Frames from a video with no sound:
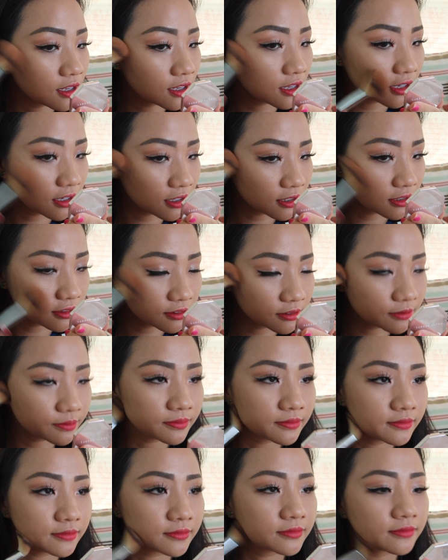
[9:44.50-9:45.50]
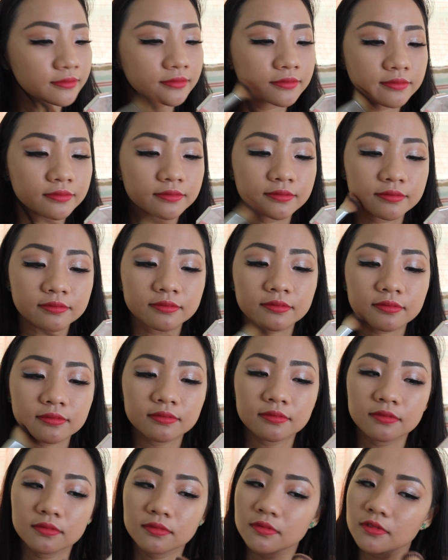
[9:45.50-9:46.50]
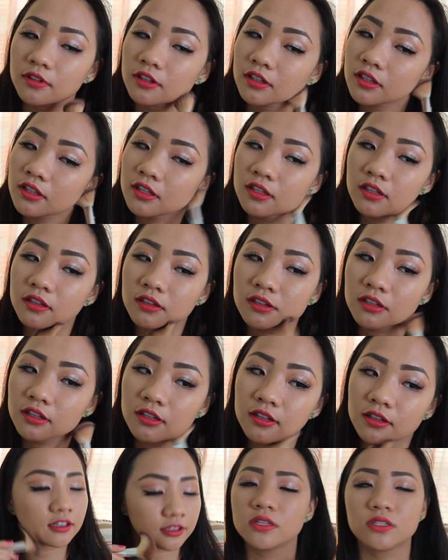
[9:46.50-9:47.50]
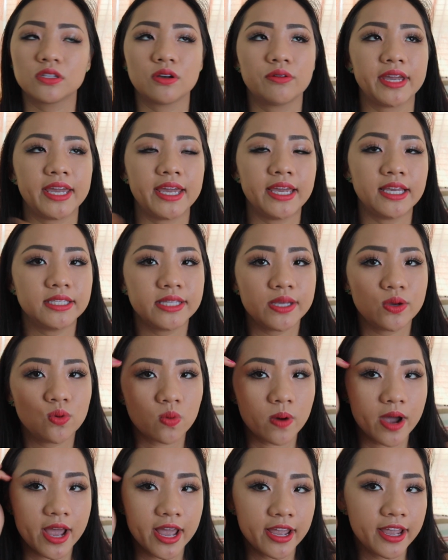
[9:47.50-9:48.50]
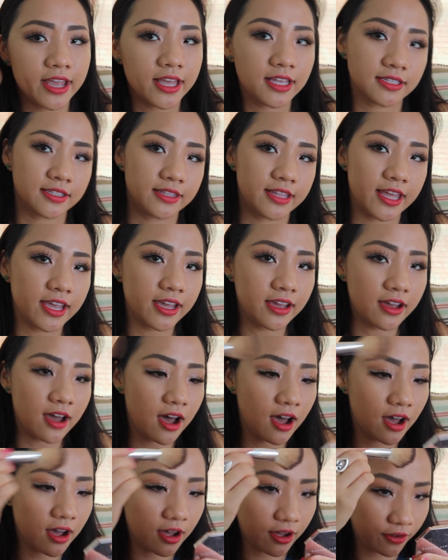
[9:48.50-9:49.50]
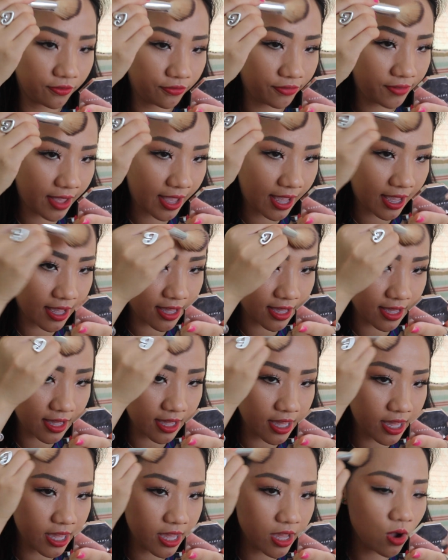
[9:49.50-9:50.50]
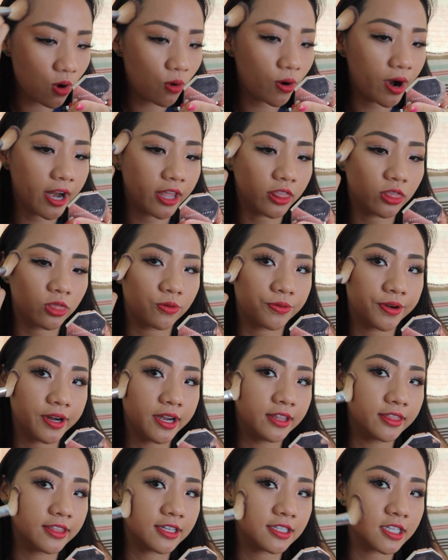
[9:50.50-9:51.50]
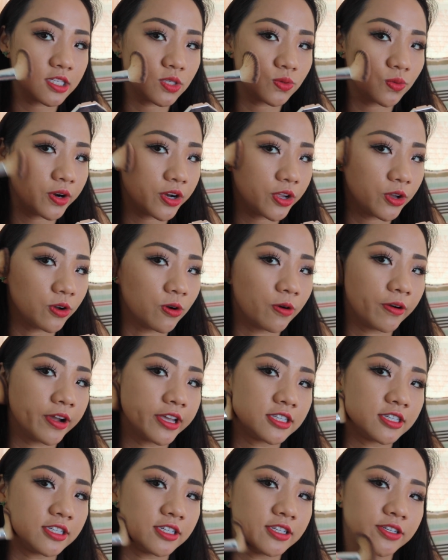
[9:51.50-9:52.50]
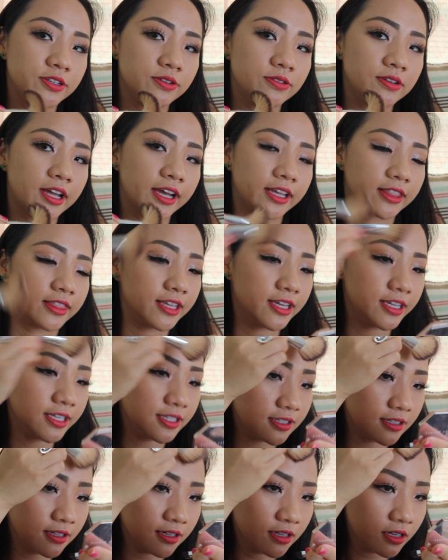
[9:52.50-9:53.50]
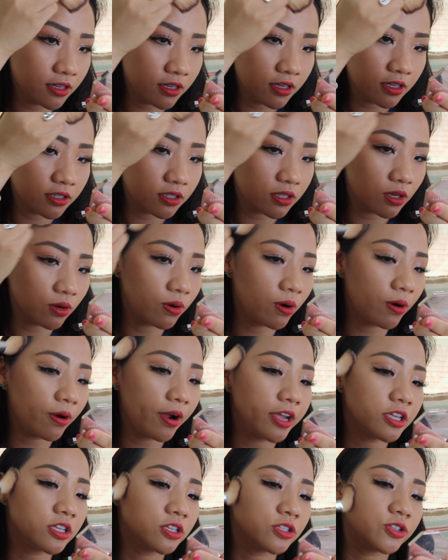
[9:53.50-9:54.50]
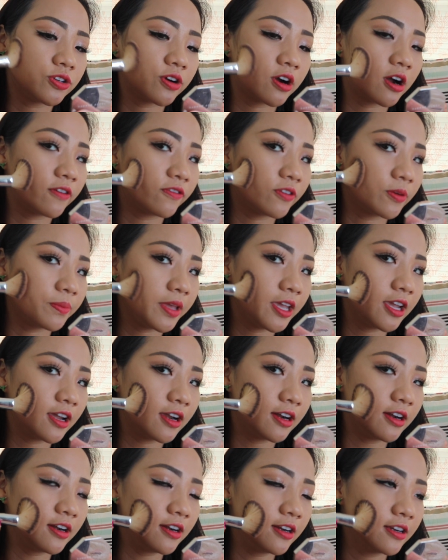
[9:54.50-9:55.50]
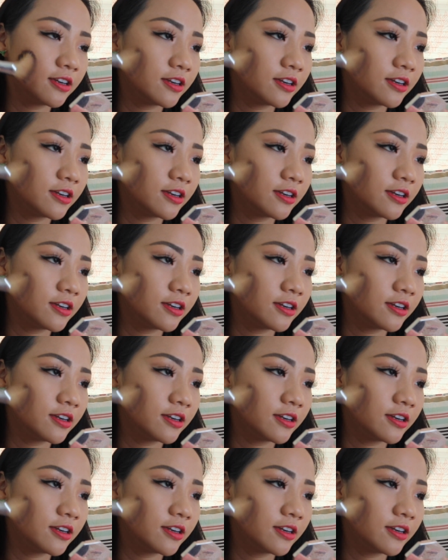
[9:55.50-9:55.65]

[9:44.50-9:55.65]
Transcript: of the color. Not much. So easy way is think of a E or a 3. This is what you're going to do, like this. So going to draw from here